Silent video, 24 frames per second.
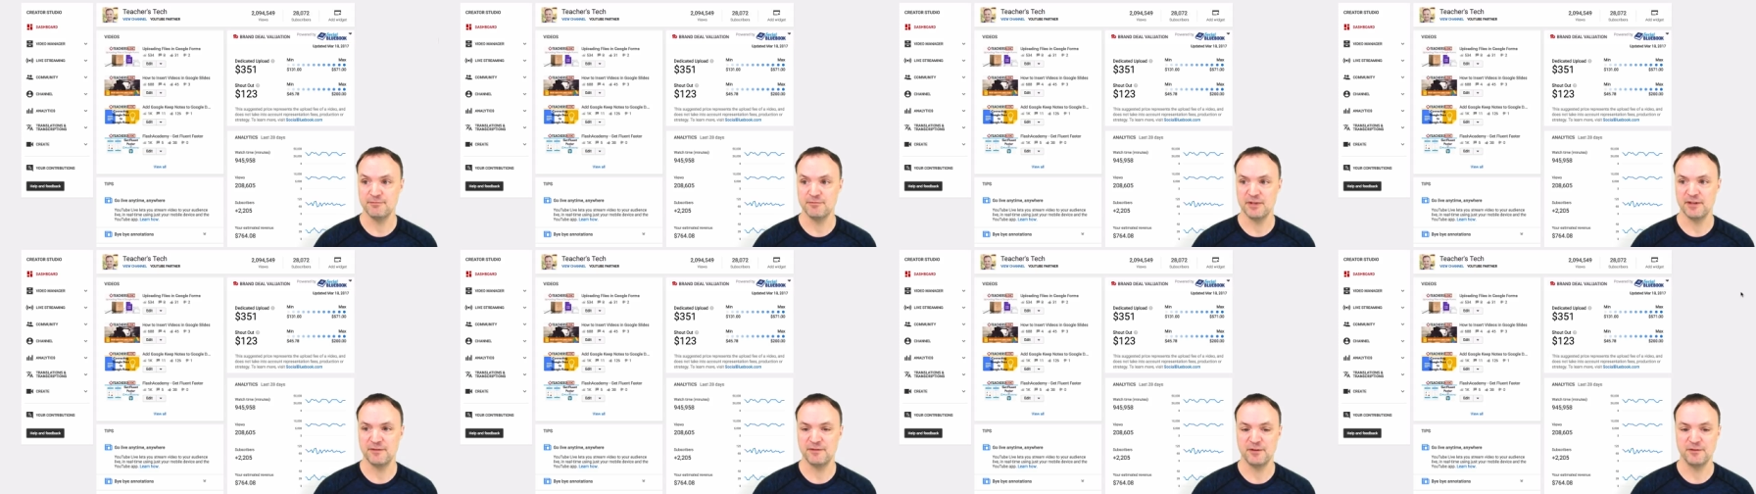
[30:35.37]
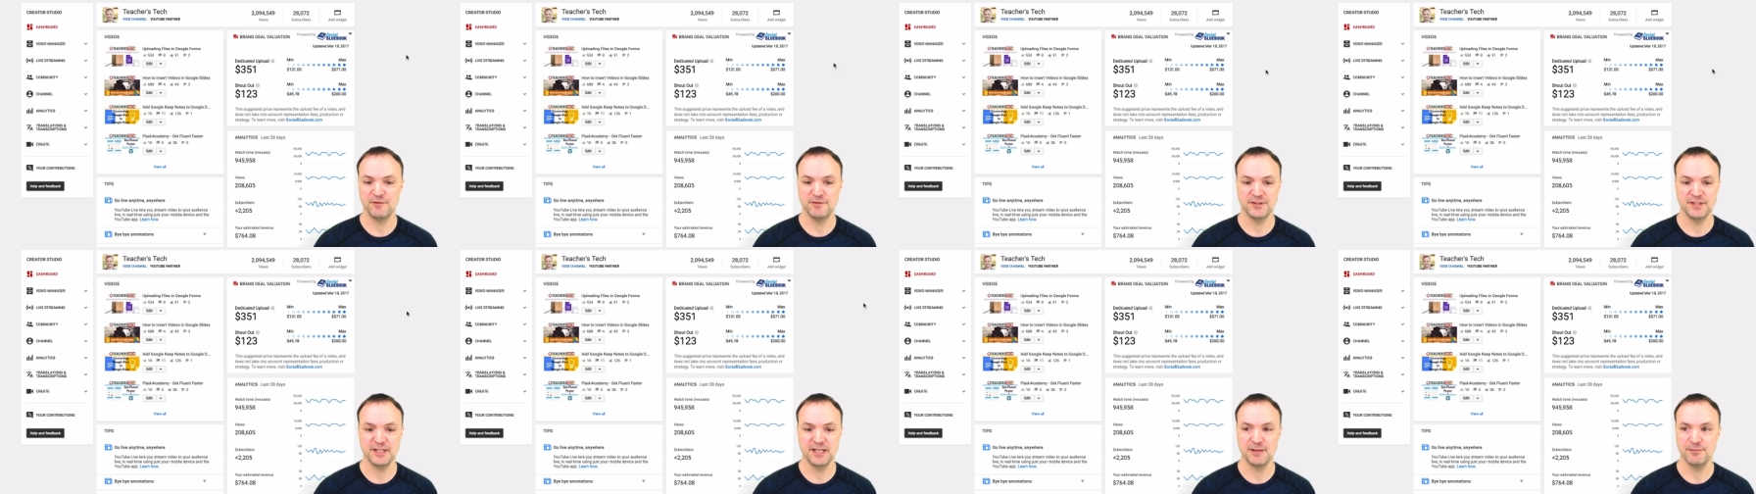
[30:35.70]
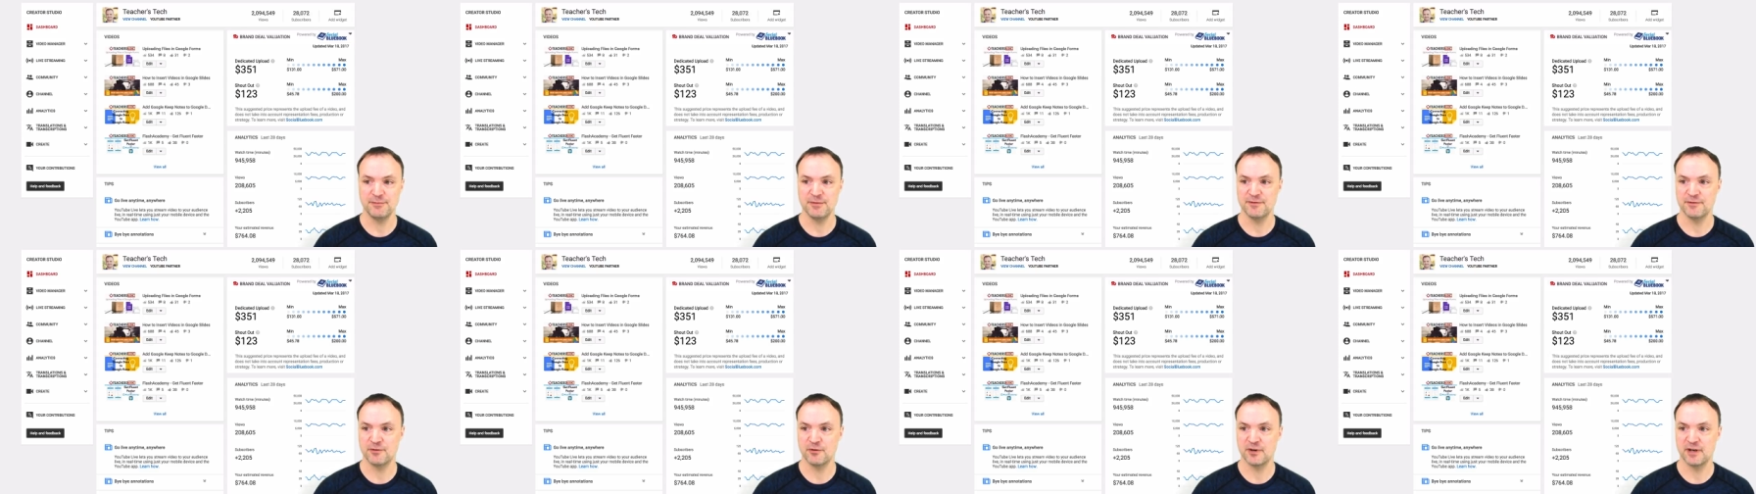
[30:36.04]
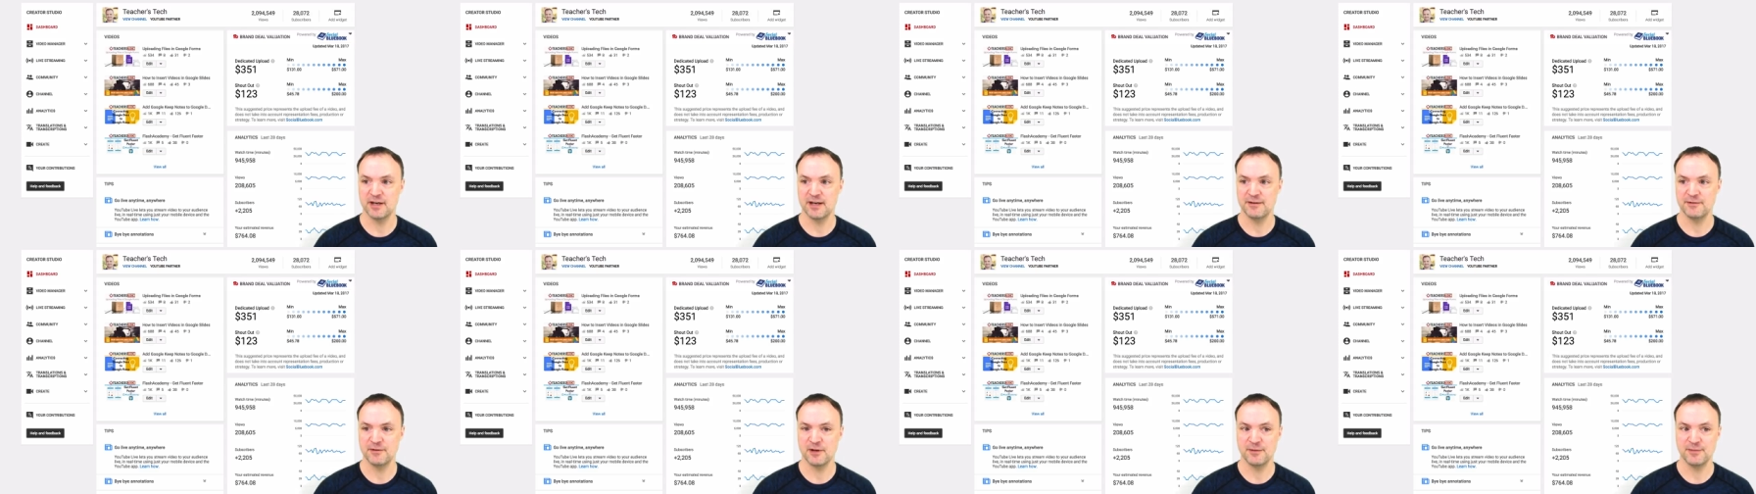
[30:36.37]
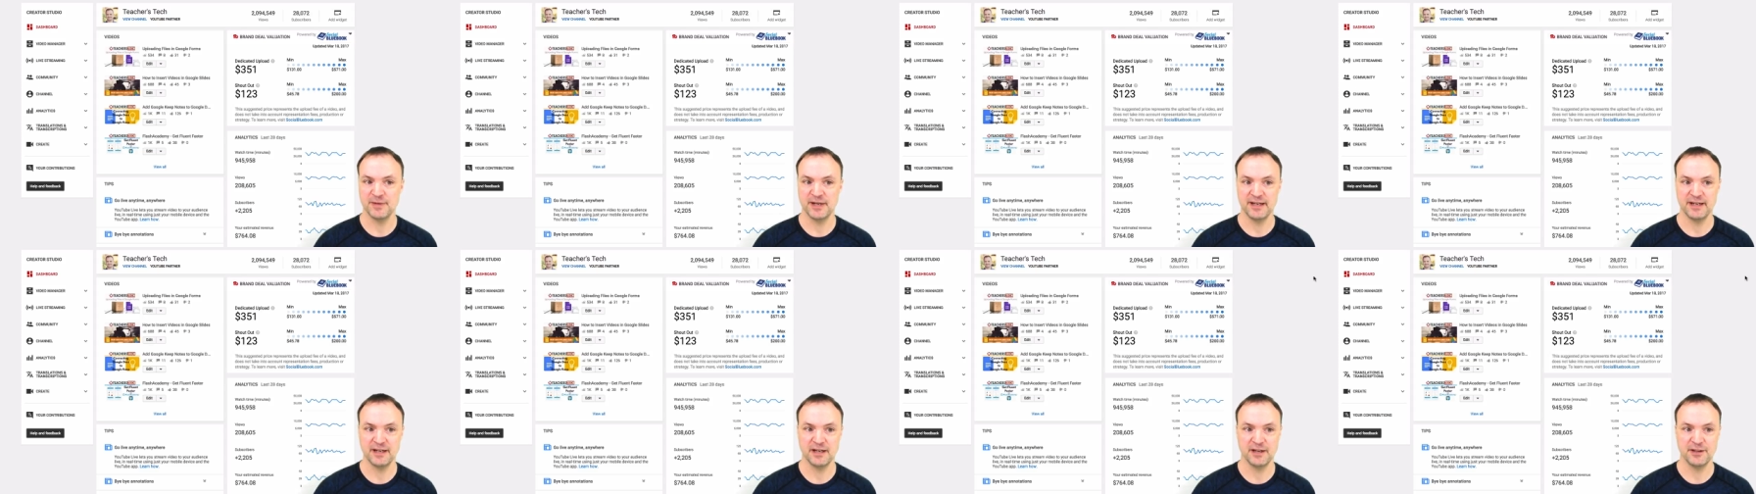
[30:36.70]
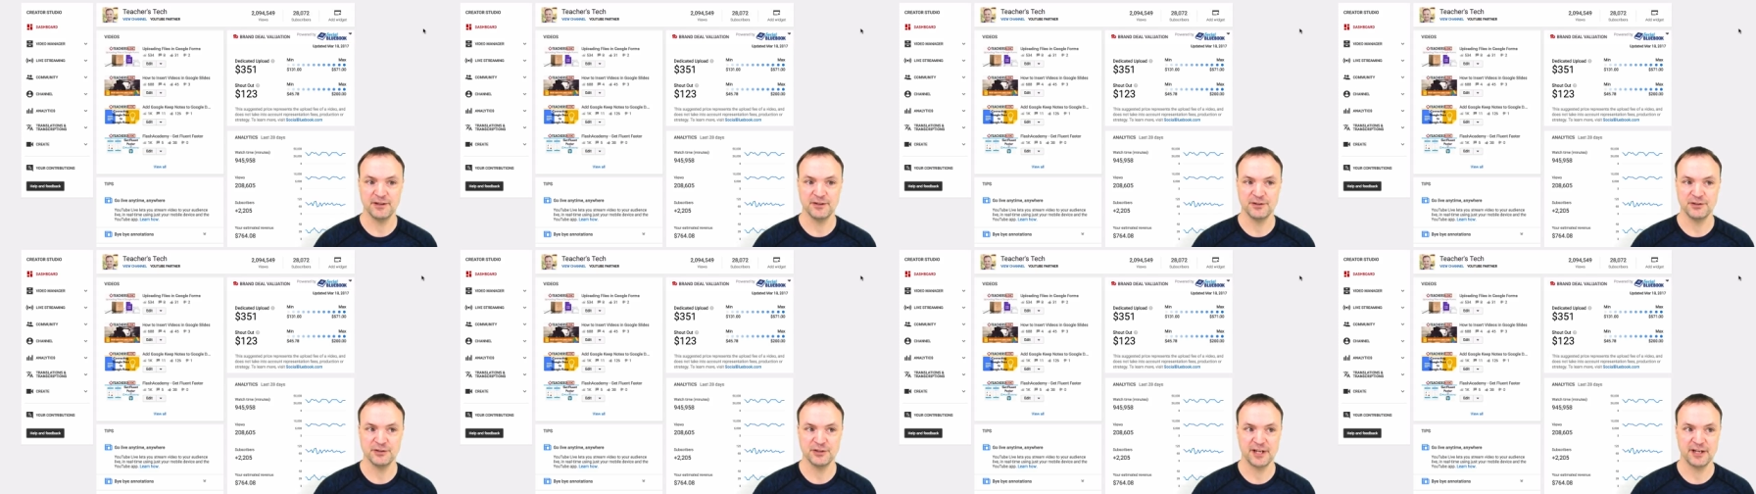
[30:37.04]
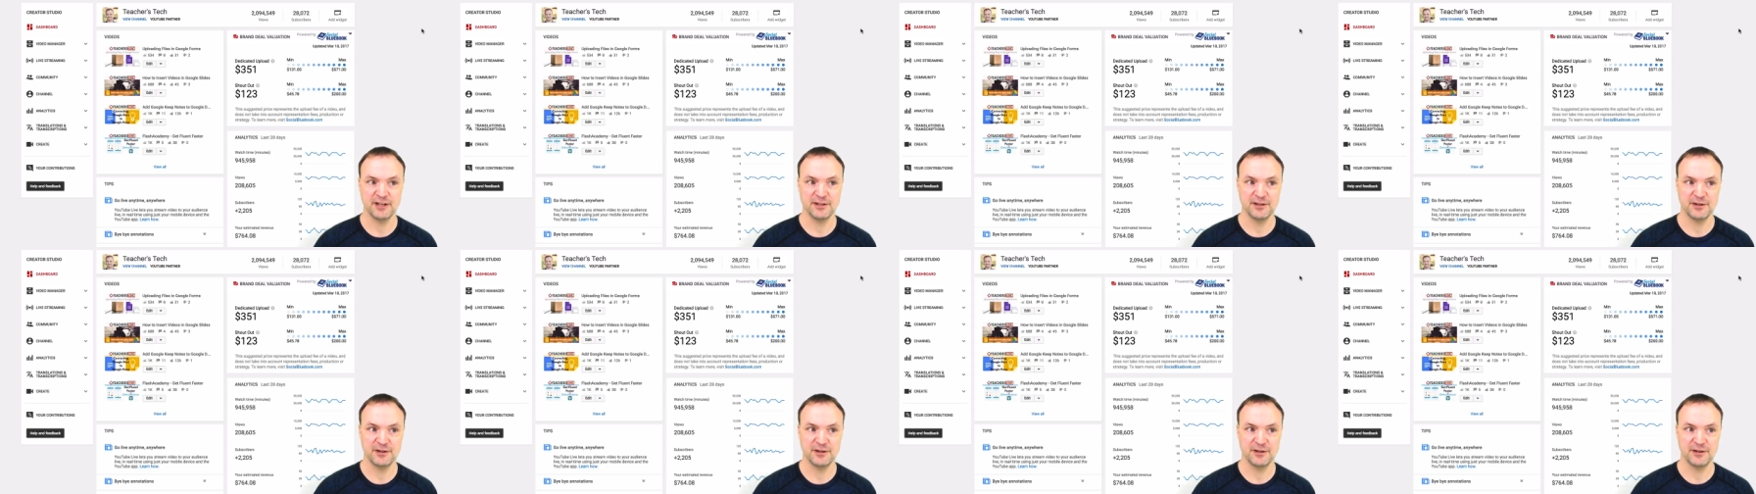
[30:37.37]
if you've seen it before on my other channel